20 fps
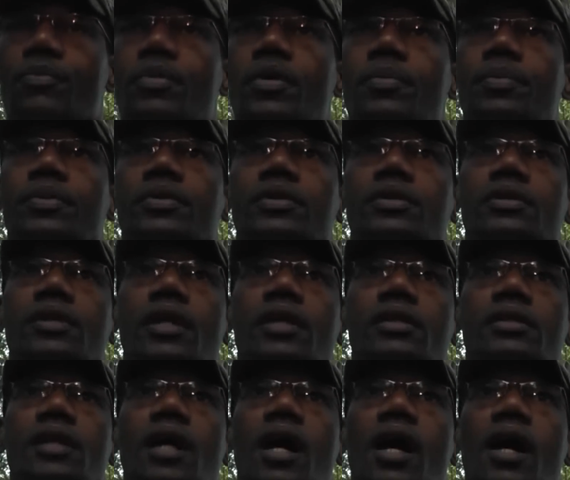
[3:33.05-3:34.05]
for people to
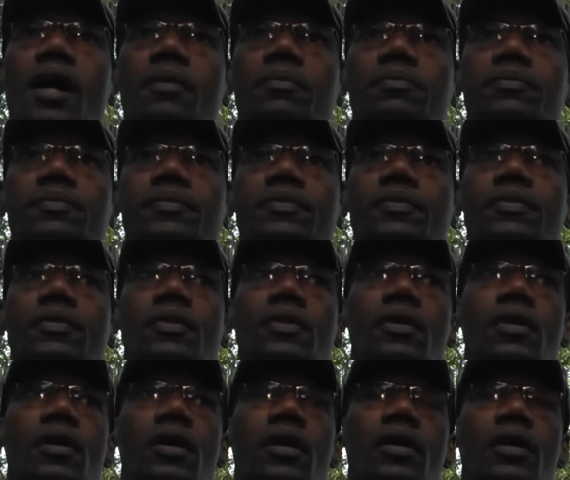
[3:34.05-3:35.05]
take time
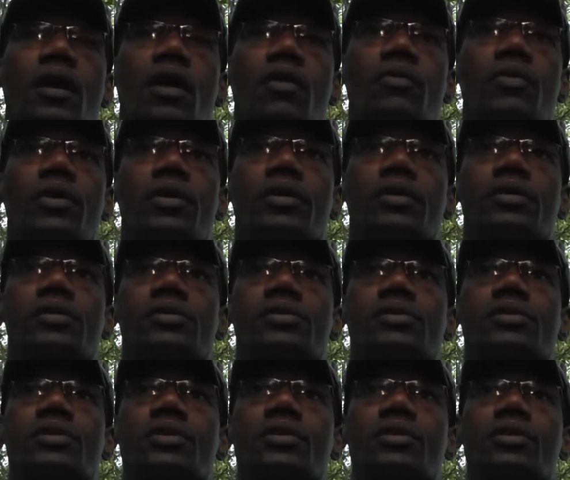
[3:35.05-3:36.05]
and really
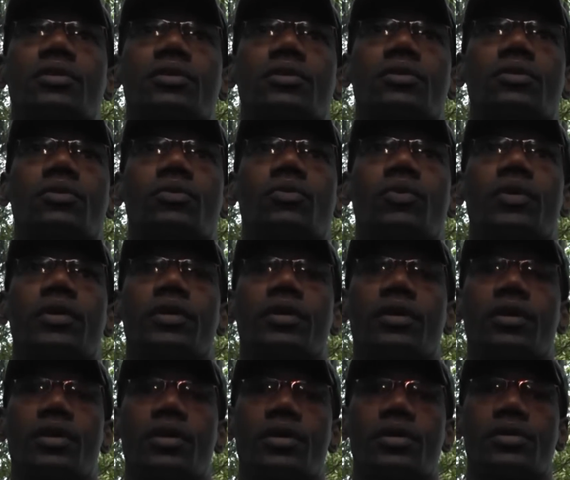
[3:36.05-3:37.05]
consider what
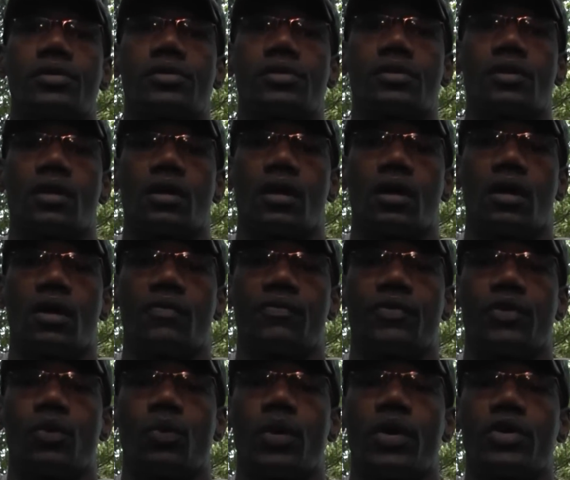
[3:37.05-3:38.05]
it is
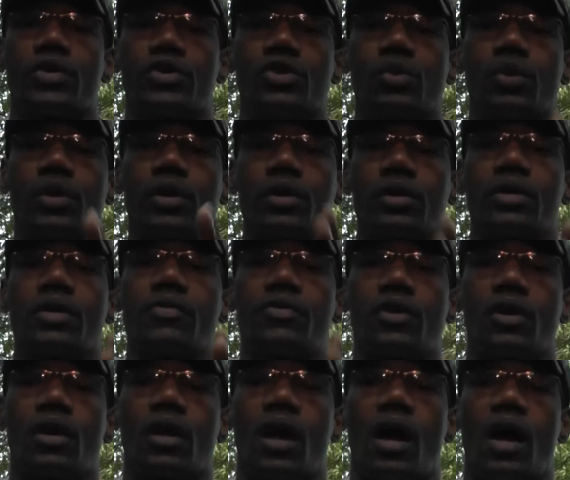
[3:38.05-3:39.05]
of the way you want to live
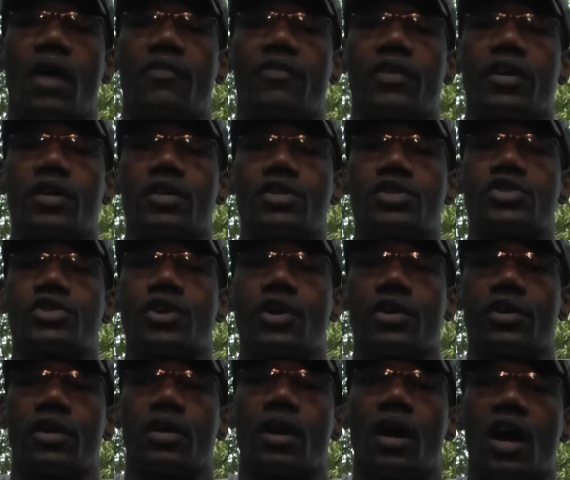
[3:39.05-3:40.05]
your life and
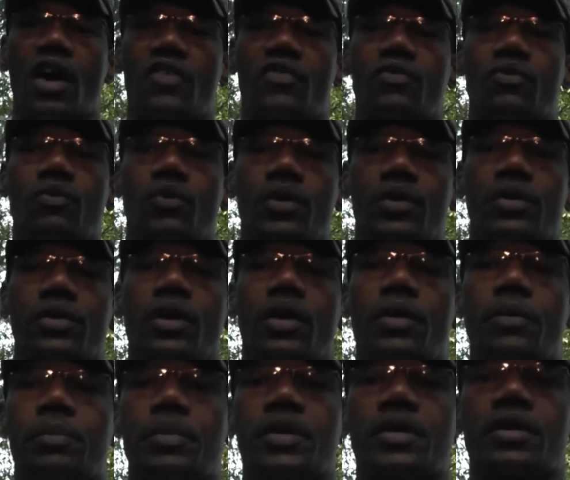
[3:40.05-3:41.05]
share your life with
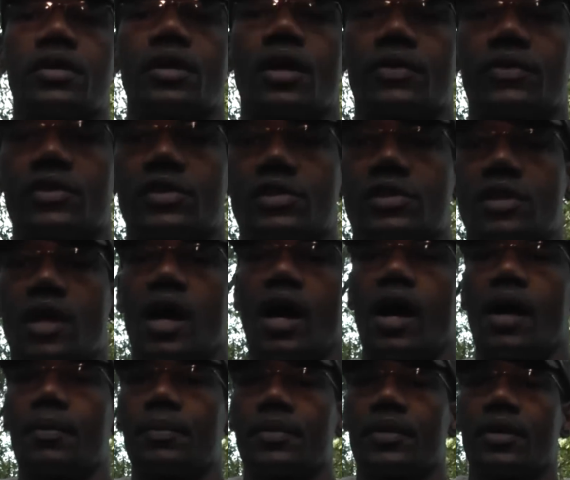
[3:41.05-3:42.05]
another being at this
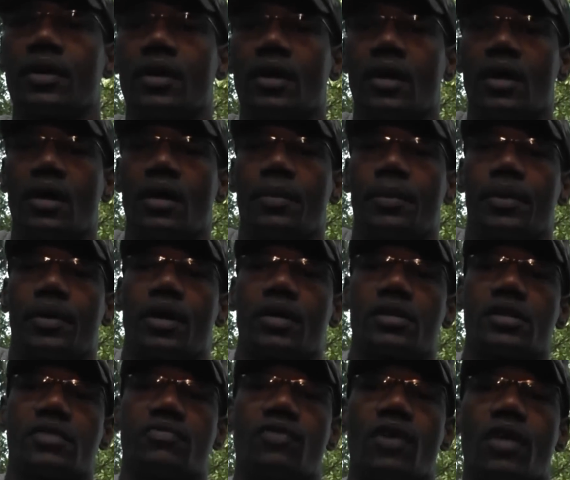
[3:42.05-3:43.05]
time.
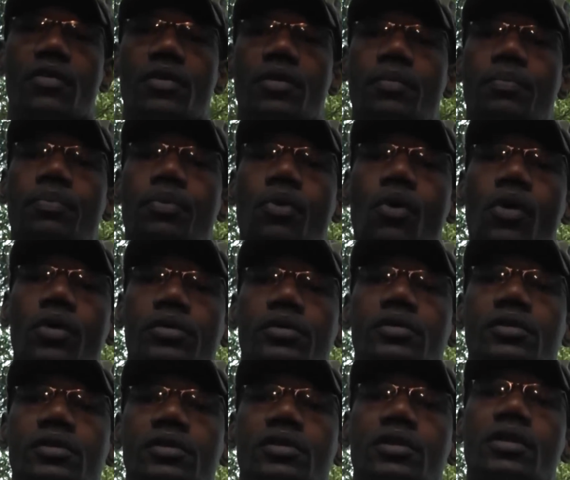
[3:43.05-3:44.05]
Because it's very
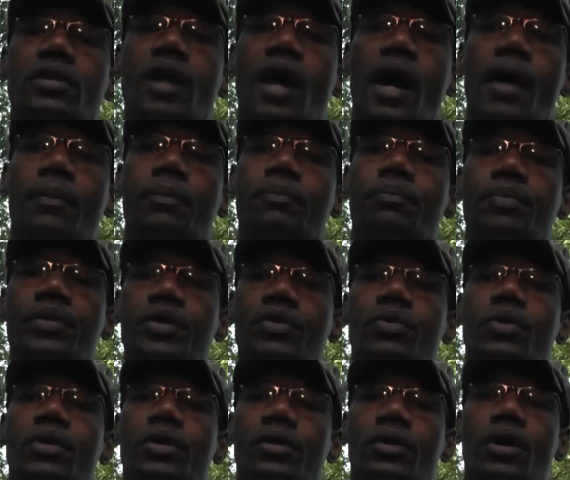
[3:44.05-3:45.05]
important to not be
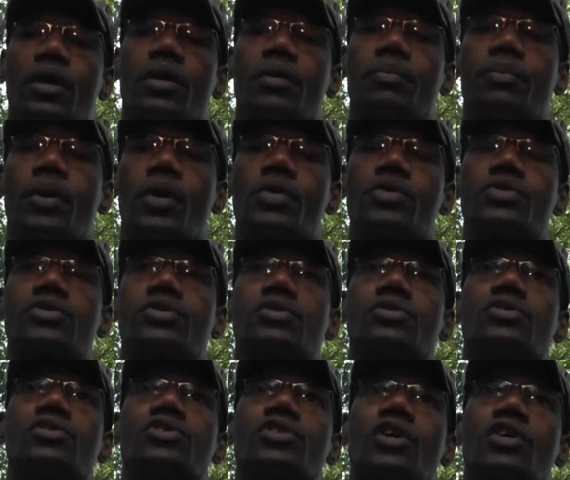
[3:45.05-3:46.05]
with another
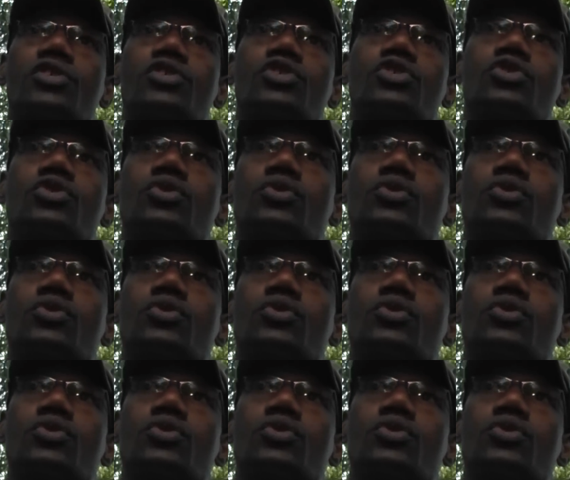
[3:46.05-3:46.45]
person just